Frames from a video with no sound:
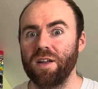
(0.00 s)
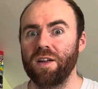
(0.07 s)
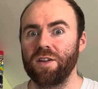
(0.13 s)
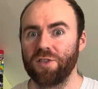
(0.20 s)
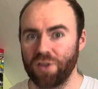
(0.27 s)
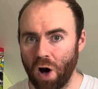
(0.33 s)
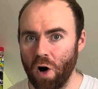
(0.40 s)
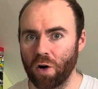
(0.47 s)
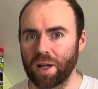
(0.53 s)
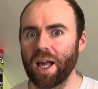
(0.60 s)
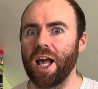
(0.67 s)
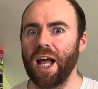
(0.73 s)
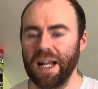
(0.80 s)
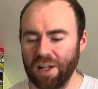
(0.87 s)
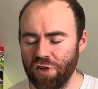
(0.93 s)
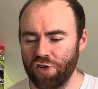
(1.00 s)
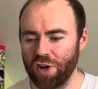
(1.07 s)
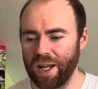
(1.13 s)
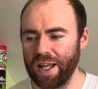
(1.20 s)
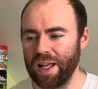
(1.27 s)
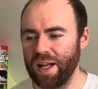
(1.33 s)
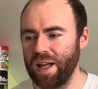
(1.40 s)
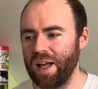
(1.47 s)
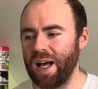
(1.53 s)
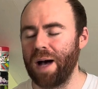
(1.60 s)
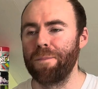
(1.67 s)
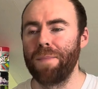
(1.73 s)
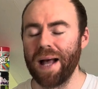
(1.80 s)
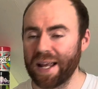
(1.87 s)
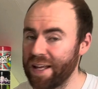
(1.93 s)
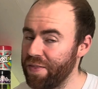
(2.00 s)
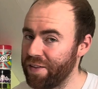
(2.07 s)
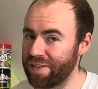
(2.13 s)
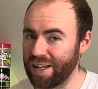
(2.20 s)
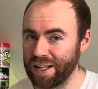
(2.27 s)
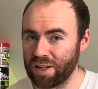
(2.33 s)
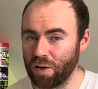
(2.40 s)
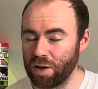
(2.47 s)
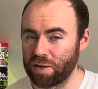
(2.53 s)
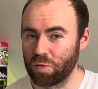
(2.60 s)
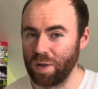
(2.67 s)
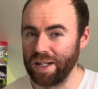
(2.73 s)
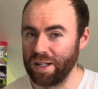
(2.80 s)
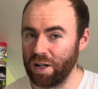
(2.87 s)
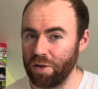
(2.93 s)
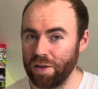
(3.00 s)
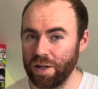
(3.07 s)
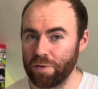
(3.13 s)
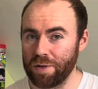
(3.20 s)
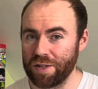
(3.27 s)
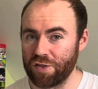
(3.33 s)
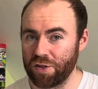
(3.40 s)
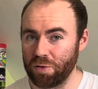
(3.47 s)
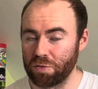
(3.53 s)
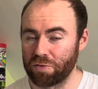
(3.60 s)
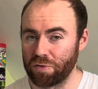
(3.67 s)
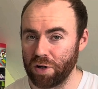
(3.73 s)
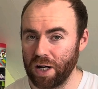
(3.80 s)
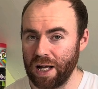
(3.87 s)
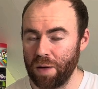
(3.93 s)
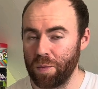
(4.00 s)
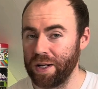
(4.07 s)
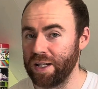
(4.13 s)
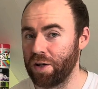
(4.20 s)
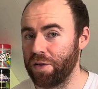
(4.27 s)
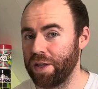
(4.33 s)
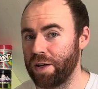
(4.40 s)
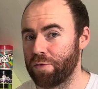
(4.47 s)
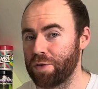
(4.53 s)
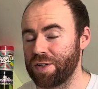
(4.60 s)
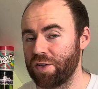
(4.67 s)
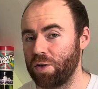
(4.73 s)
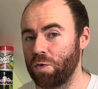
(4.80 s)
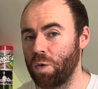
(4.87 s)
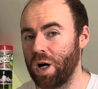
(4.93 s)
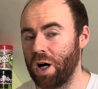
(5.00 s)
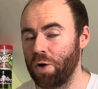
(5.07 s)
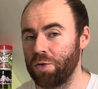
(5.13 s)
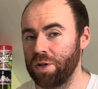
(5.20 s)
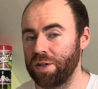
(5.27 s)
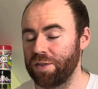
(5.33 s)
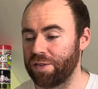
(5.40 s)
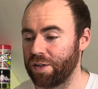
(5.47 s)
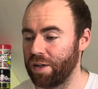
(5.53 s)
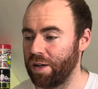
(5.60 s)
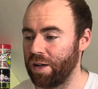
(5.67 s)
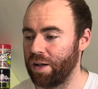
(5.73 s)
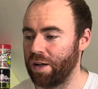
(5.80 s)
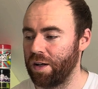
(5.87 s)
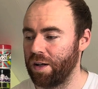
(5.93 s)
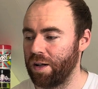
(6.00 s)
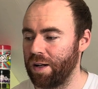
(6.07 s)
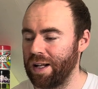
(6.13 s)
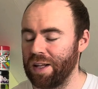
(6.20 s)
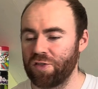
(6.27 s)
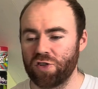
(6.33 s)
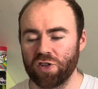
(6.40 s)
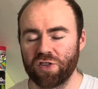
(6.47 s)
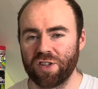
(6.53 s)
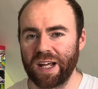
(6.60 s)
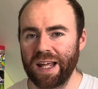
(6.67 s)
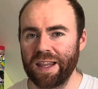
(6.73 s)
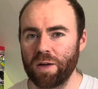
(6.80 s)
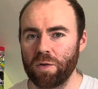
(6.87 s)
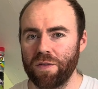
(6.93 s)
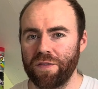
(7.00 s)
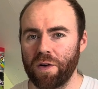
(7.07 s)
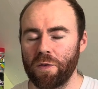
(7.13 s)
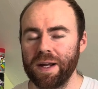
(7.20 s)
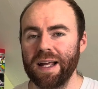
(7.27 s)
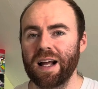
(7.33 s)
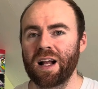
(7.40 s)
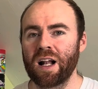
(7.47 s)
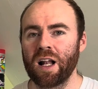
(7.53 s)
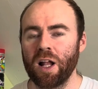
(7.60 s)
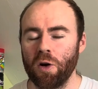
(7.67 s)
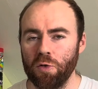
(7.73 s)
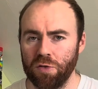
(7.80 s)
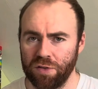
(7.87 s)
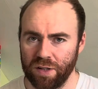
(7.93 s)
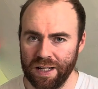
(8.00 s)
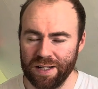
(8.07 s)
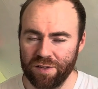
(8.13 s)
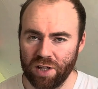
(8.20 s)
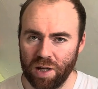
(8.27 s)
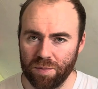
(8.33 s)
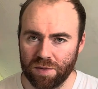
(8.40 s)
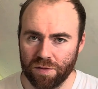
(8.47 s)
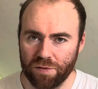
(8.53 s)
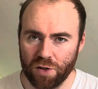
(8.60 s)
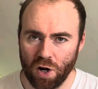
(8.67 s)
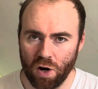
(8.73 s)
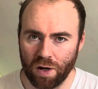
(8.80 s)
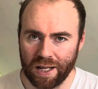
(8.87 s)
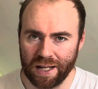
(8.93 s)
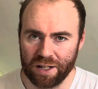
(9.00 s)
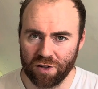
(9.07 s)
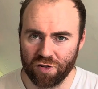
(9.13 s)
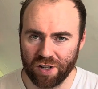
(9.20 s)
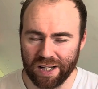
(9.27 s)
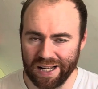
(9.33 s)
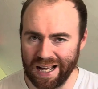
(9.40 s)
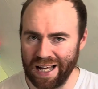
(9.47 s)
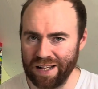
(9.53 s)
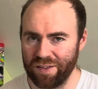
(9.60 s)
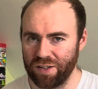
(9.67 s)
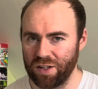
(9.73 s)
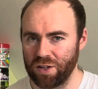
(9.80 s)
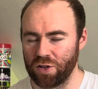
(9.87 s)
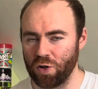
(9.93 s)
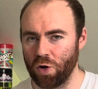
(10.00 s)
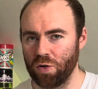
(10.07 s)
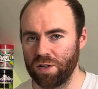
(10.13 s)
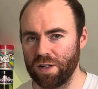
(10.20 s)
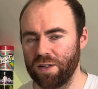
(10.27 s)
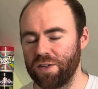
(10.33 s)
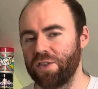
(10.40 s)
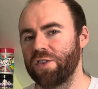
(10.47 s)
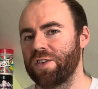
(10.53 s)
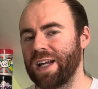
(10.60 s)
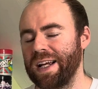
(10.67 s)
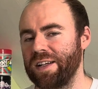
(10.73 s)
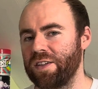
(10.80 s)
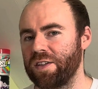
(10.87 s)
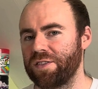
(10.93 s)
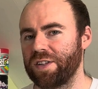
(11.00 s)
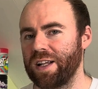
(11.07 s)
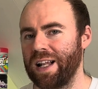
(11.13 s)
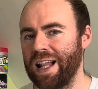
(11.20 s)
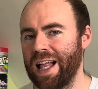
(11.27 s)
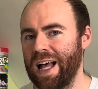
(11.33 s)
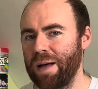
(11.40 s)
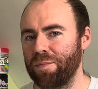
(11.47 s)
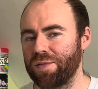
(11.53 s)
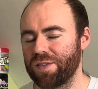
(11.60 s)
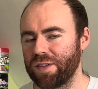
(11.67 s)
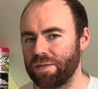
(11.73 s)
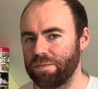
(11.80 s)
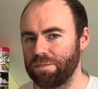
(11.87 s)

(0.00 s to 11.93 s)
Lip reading: Dark Energy. And back in the day, guys, we know the originals, right? And we know the original owners. Let's just say they were very close in terms of Dark Energy and God Status Labs.